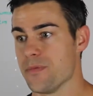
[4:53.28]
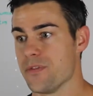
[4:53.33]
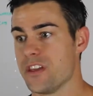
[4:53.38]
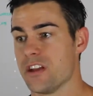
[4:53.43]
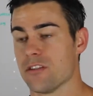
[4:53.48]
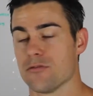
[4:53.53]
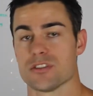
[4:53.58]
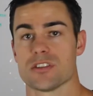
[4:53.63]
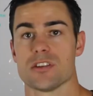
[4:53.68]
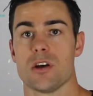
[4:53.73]

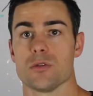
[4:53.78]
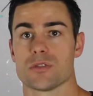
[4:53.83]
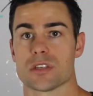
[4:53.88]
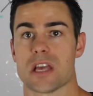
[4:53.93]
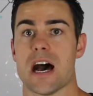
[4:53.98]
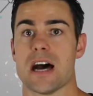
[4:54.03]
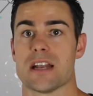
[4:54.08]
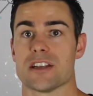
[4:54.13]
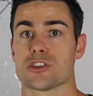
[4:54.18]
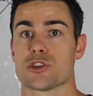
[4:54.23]
their results
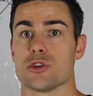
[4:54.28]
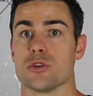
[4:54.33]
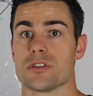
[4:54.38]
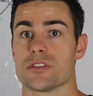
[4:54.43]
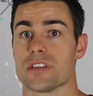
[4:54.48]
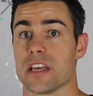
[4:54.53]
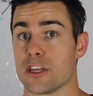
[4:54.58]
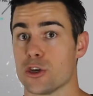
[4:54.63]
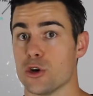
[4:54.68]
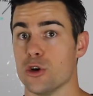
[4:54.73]
aren't as good as
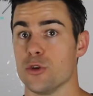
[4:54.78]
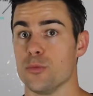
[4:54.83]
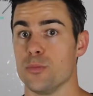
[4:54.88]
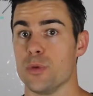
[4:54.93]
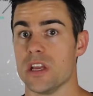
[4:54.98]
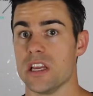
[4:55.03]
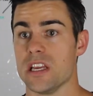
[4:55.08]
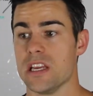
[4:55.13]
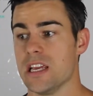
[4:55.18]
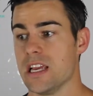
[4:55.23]
they could
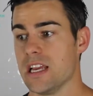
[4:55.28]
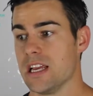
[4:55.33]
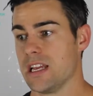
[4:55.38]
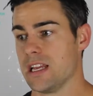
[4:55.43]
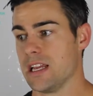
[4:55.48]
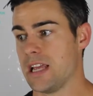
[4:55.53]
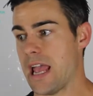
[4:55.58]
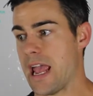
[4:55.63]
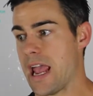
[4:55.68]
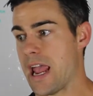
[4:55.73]
be.
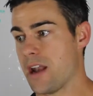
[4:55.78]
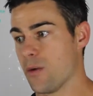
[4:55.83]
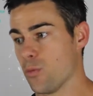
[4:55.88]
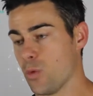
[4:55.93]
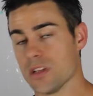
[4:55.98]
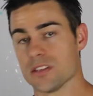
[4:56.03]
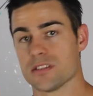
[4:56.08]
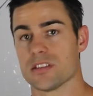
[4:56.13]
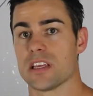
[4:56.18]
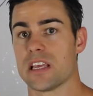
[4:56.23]
And
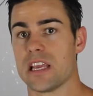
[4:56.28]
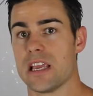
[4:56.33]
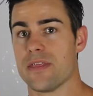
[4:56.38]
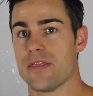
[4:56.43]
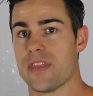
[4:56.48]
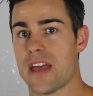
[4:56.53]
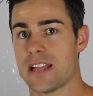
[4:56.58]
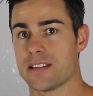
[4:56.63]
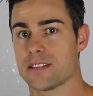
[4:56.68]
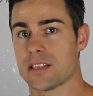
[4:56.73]
once
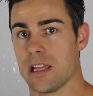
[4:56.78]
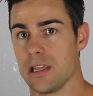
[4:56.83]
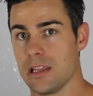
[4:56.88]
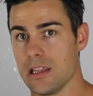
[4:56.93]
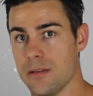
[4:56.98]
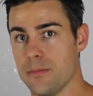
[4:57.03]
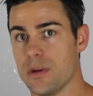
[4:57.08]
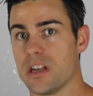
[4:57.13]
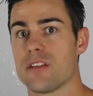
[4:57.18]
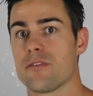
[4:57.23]
again, that's a
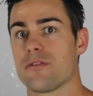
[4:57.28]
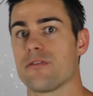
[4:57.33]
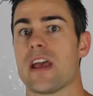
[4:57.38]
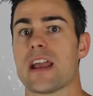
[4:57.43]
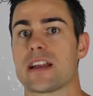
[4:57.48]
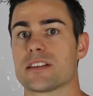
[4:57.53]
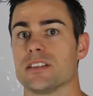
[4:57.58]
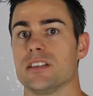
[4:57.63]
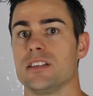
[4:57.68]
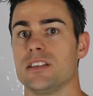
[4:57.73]
limiting
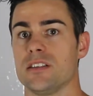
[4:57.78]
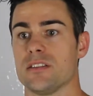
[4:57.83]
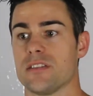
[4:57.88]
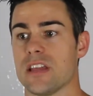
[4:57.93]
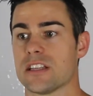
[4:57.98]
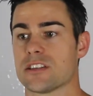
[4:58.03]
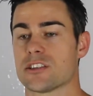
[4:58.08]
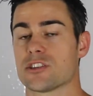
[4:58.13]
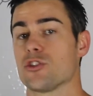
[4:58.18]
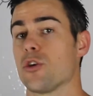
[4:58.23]
factor
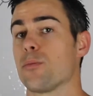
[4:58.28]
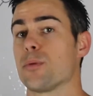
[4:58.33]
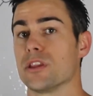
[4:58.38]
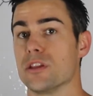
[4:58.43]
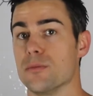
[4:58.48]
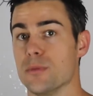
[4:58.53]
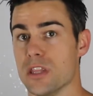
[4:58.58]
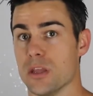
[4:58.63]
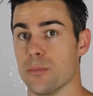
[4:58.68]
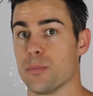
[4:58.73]
that's stopping
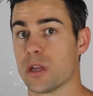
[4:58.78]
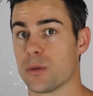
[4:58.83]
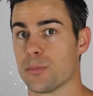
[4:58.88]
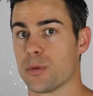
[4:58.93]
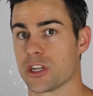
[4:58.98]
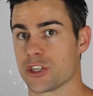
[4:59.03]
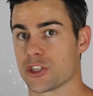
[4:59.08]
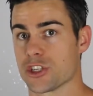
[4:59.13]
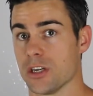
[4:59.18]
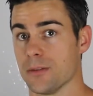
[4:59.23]
them in the big
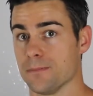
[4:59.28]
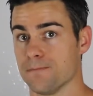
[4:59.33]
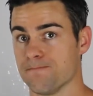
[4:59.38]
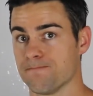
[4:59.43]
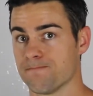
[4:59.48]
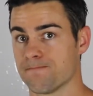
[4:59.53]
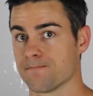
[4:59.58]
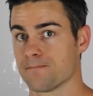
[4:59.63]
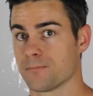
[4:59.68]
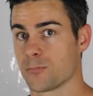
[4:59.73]
picture.
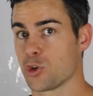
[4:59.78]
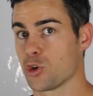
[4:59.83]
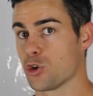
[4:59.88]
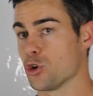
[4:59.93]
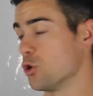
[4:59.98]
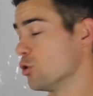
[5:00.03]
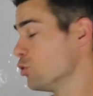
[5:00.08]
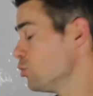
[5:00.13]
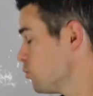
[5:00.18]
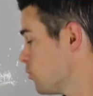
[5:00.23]

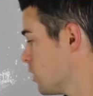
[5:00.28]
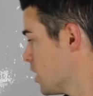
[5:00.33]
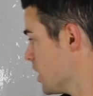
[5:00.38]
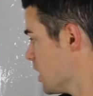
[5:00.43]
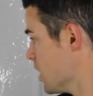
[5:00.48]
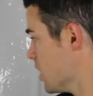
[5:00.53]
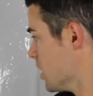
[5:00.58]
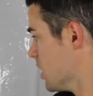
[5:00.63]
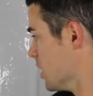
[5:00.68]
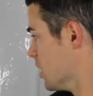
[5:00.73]
Cool.
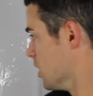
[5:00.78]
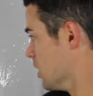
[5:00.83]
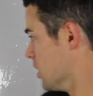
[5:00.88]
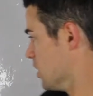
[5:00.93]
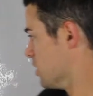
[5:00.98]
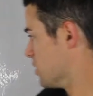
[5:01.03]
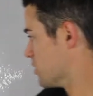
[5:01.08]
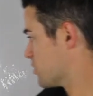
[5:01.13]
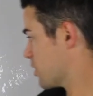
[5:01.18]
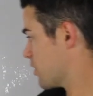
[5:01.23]

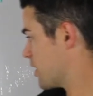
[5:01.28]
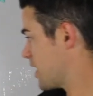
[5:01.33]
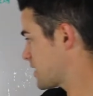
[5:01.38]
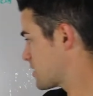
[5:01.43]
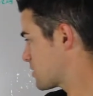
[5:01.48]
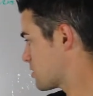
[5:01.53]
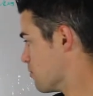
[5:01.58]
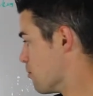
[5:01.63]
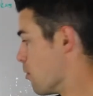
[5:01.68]
So that's the